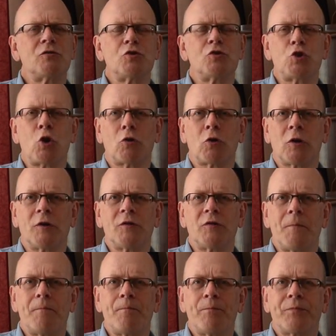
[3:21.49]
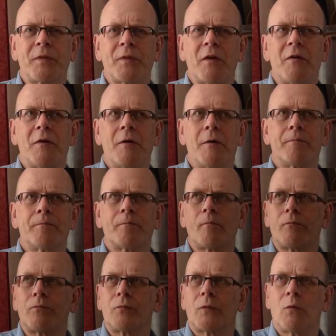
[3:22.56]
chocolate,
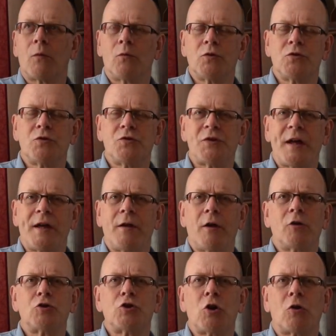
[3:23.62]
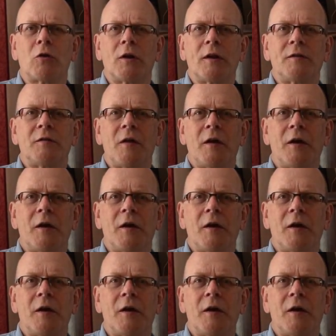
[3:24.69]
would you say, or chocolate